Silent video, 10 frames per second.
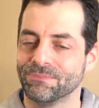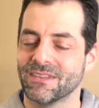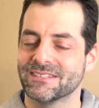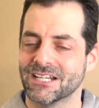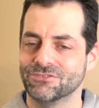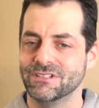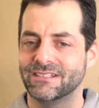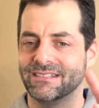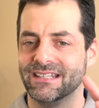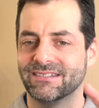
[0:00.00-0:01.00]
It's
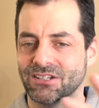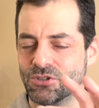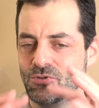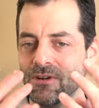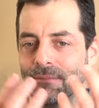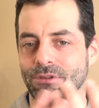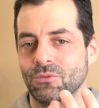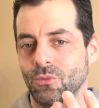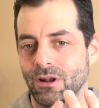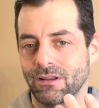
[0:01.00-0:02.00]
actually, it's like two wrapped
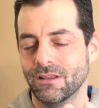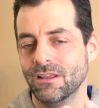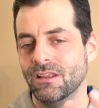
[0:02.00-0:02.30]
in one.